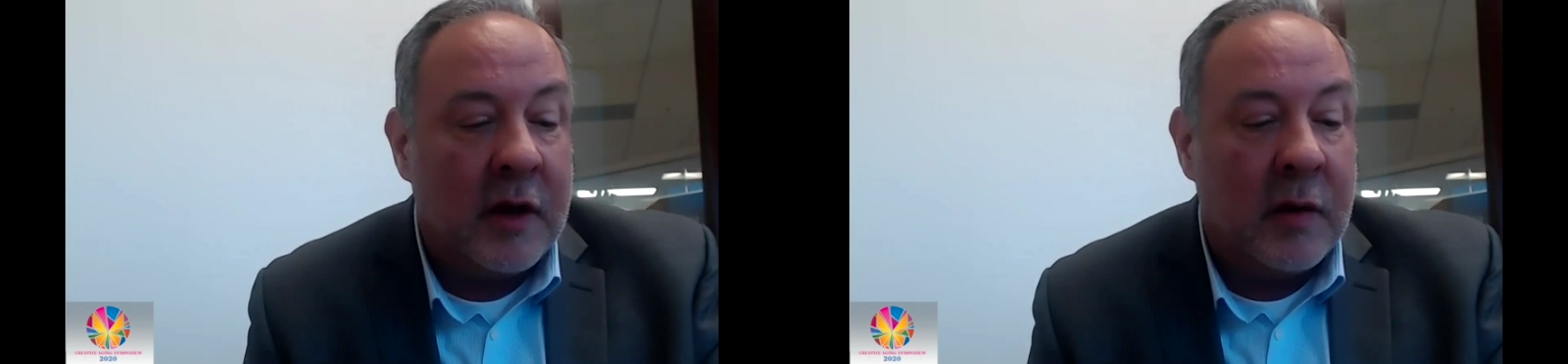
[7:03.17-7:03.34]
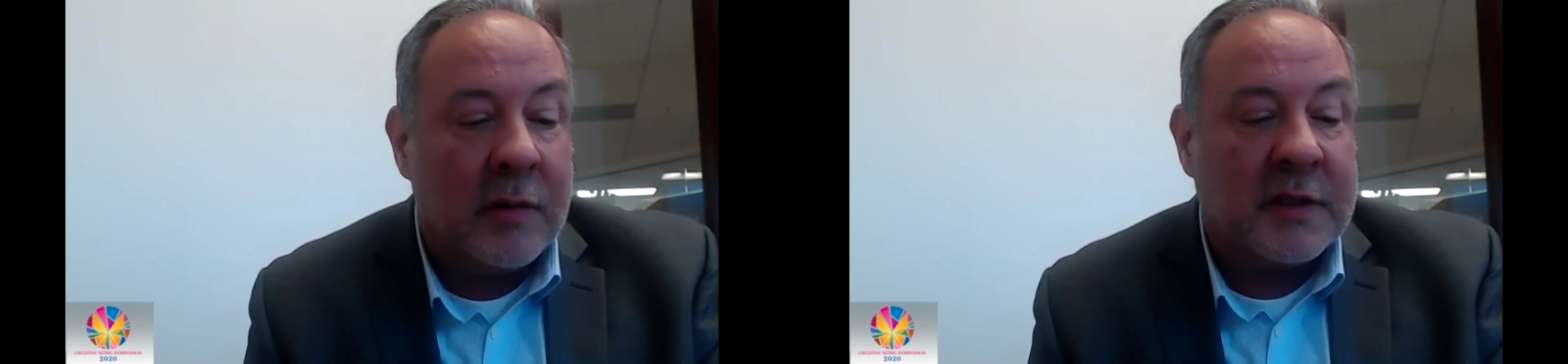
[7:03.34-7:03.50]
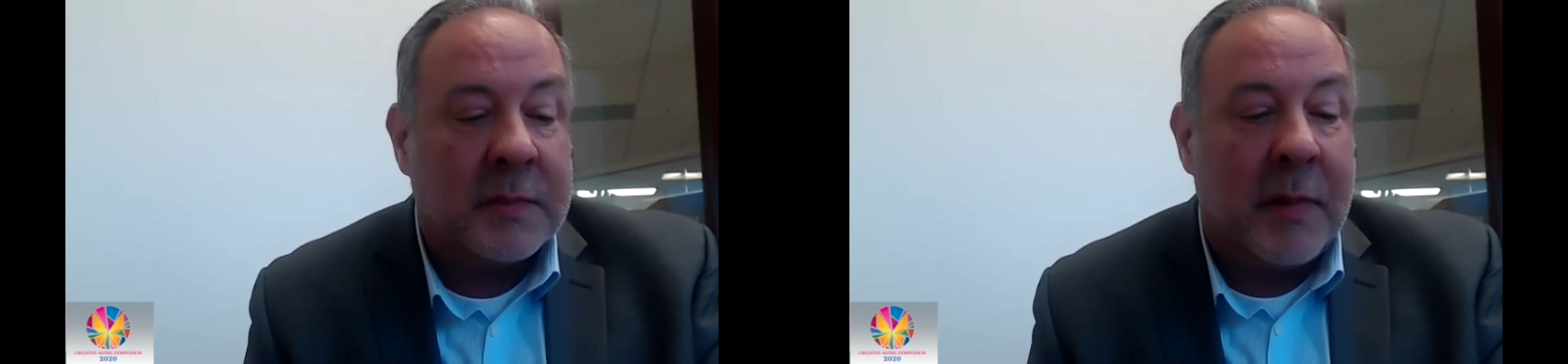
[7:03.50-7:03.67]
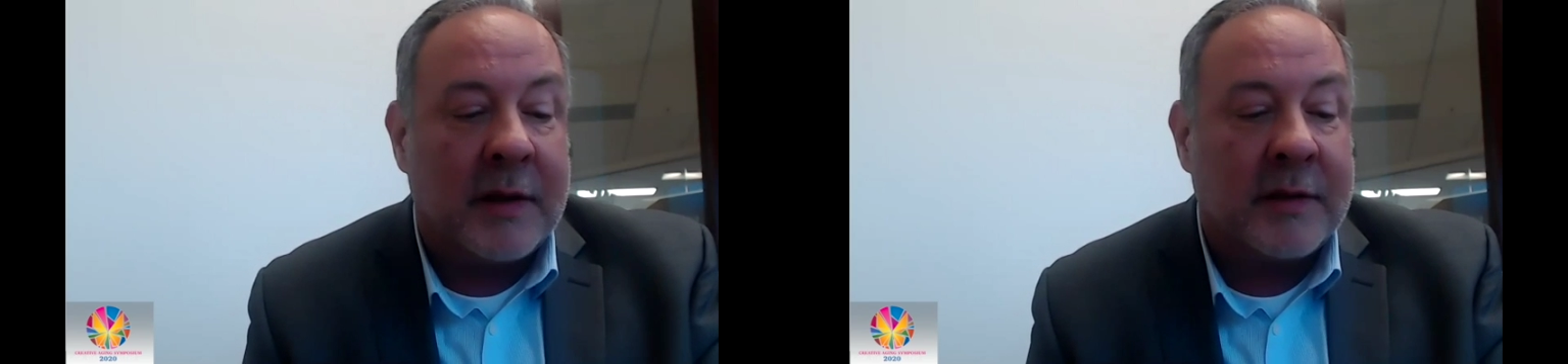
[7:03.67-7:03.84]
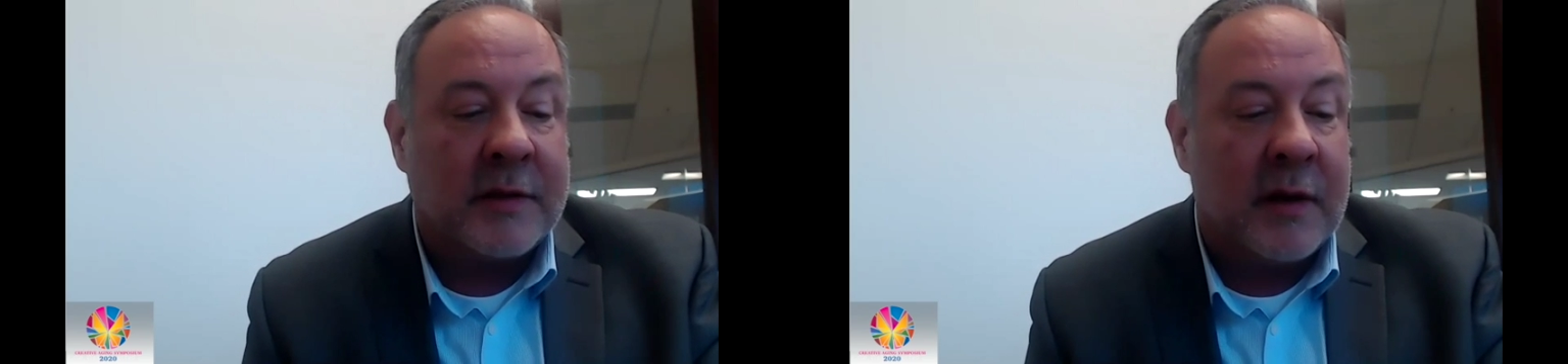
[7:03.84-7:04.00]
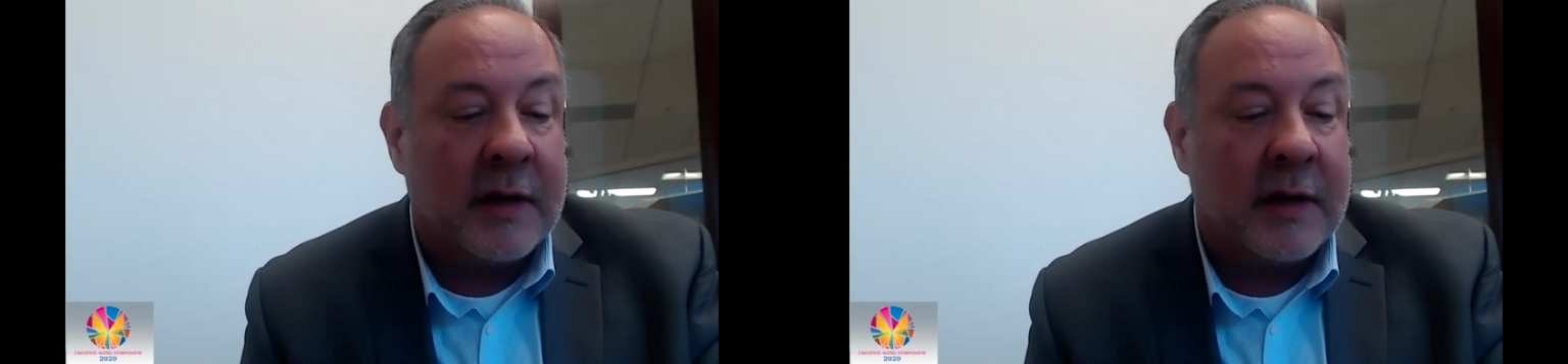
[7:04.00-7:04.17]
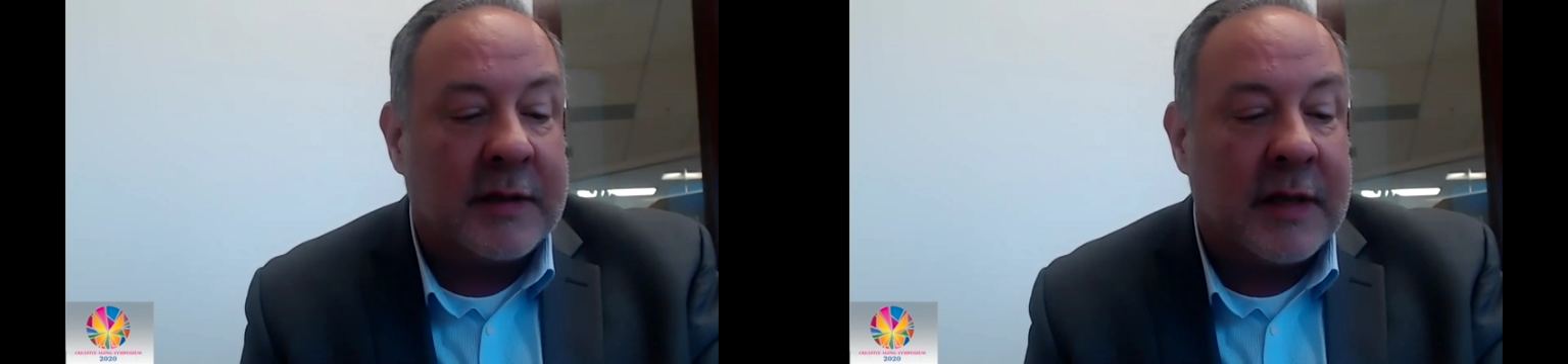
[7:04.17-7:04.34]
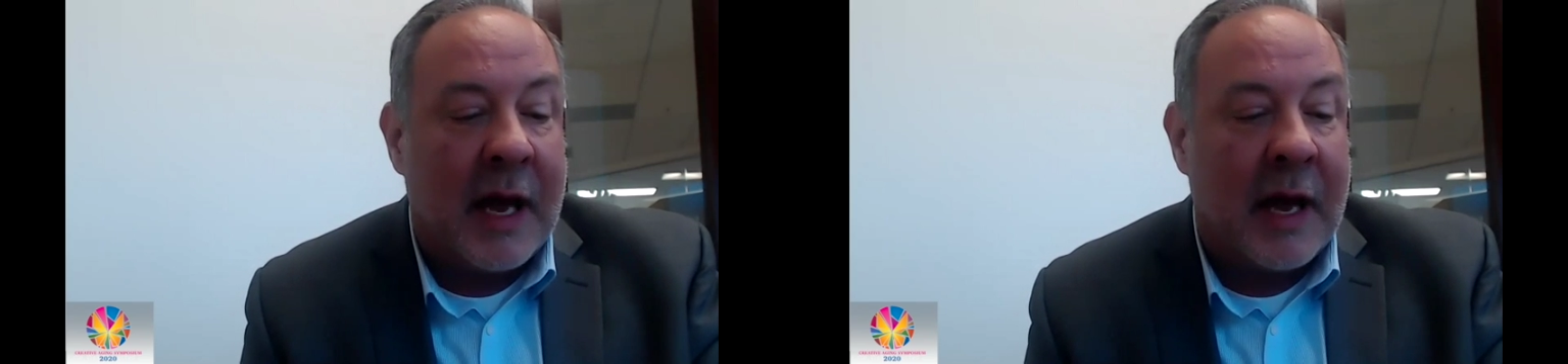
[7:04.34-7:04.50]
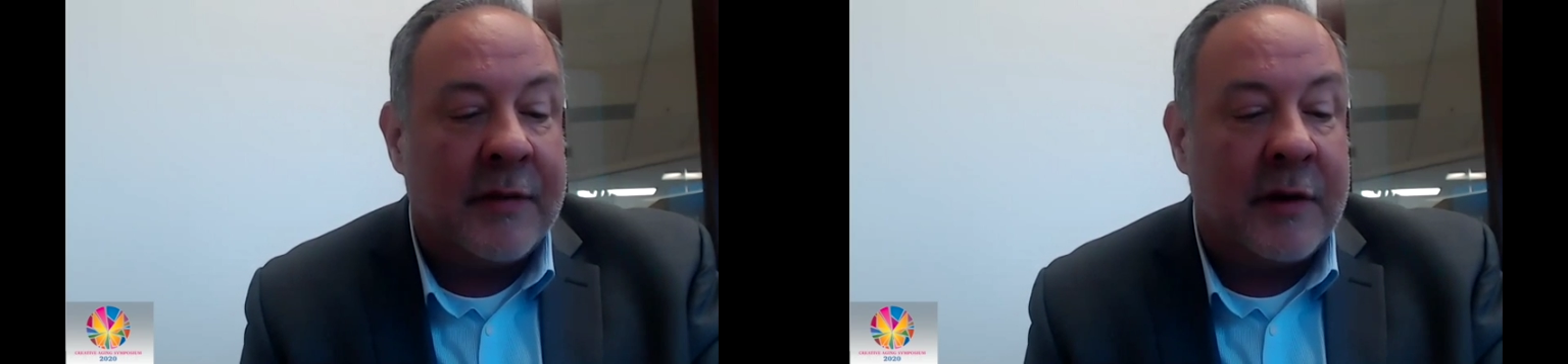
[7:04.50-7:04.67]
who has sponsored us
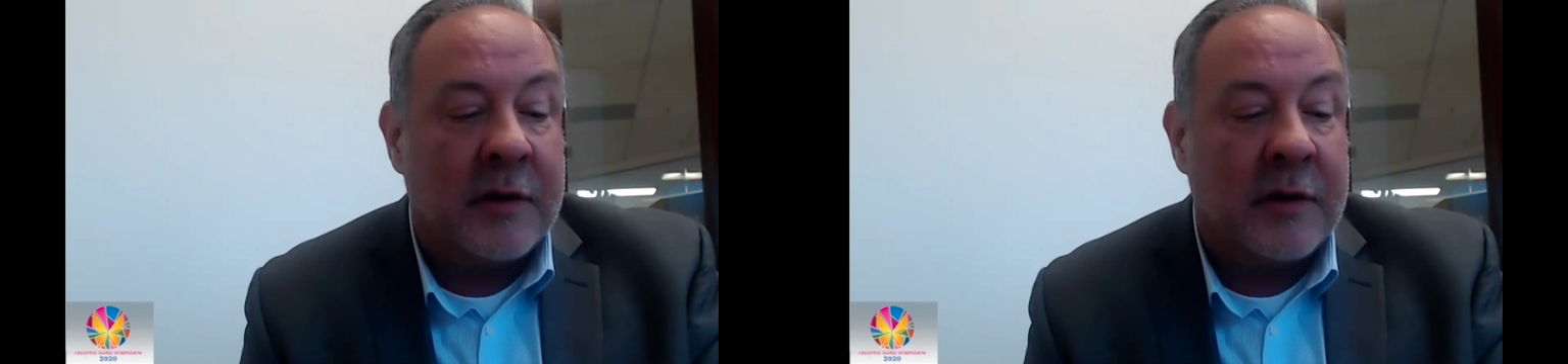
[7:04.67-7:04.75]
at the